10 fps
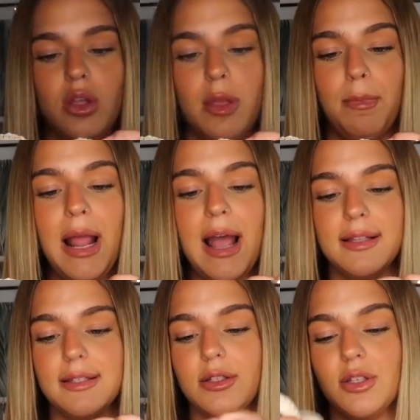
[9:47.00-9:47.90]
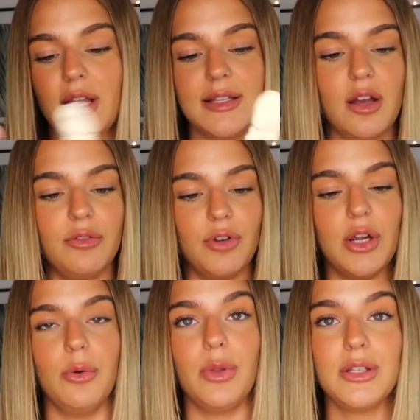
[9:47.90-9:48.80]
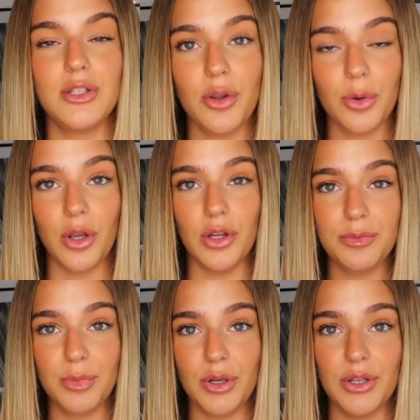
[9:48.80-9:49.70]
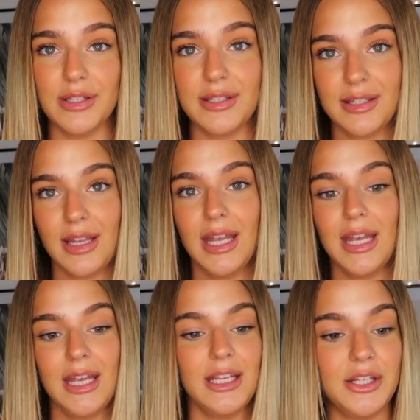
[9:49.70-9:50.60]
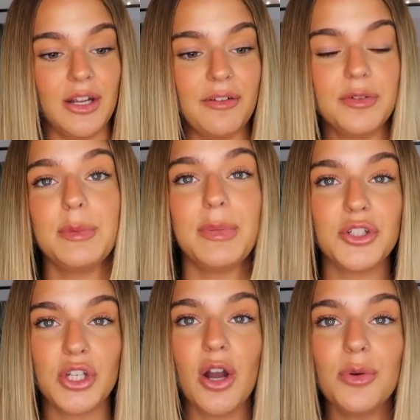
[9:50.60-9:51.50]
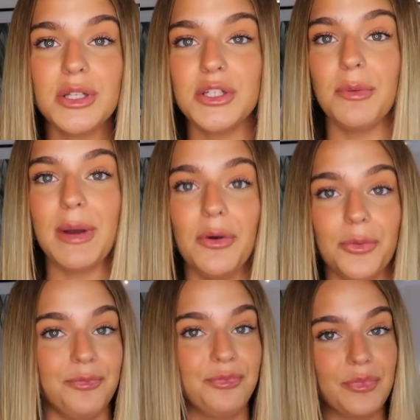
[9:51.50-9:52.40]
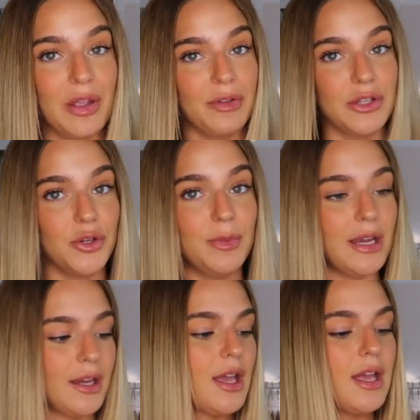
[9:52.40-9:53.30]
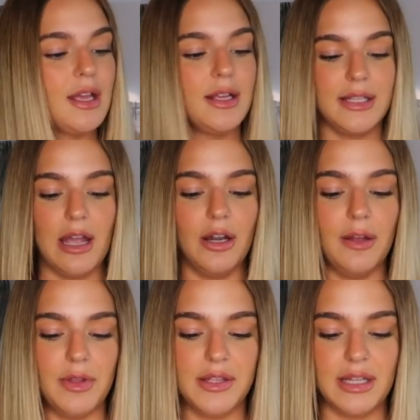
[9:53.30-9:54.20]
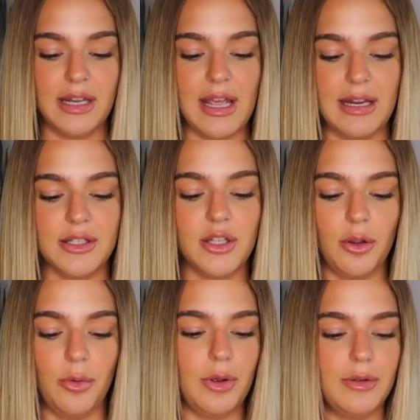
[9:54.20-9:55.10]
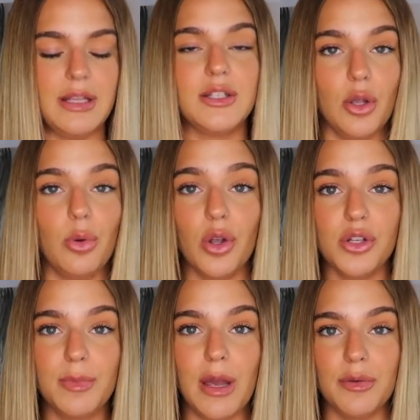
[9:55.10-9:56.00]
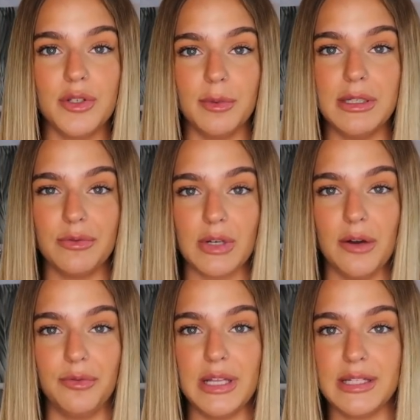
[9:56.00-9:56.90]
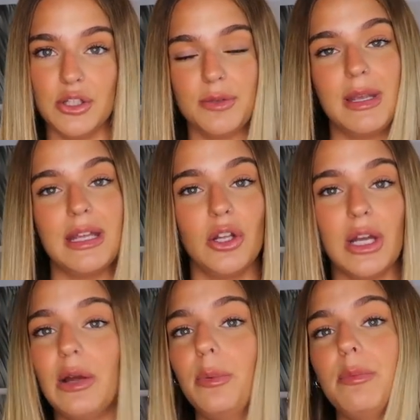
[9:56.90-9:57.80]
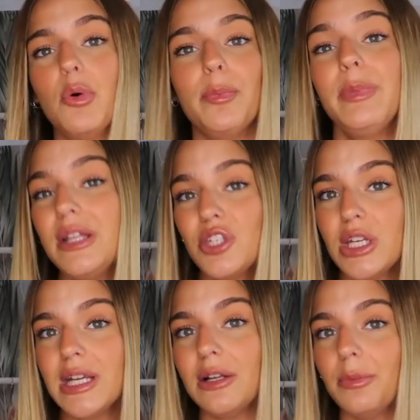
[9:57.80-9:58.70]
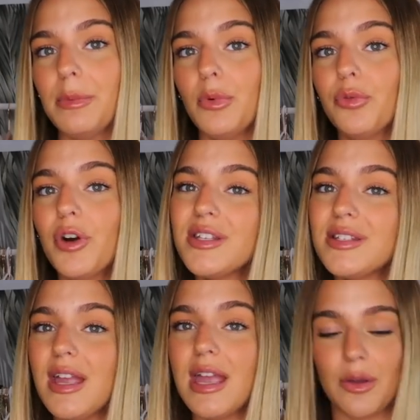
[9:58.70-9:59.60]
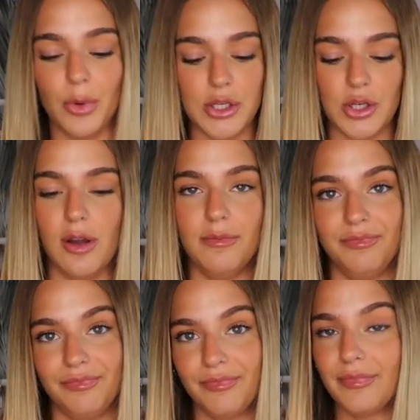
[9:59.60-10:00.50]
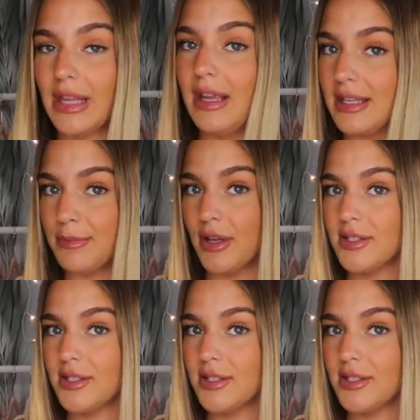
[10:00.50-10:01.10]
plaits. So that's unreal. It's so good, because you don't have to be punching holes in your belt if they're too big. So yeah, I love this, and again, it's so good to pair with so many different outfits and just make it look a little bit more beachy, a little bit more rustic, which is my